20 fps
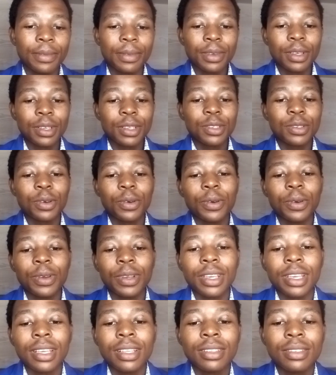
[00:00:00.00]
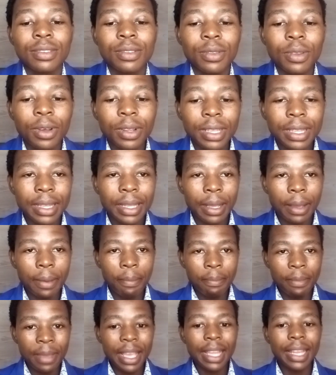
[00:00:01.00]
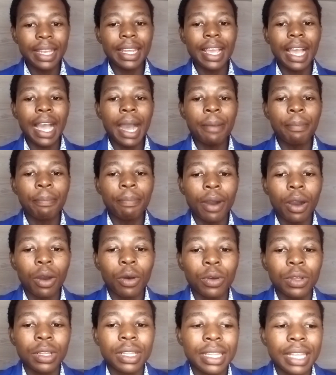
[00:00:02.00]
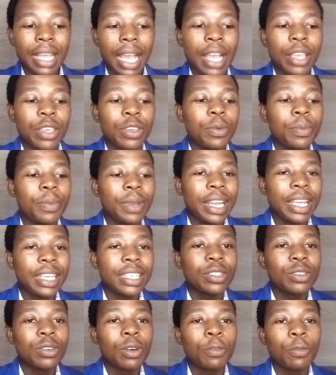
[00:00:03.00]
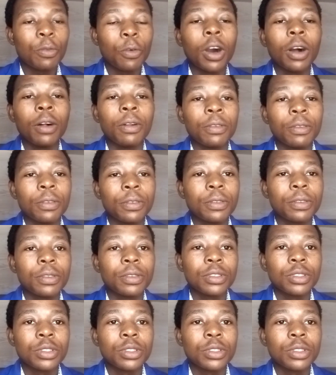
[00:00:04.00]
so it's not merely about the accumulation of wealth.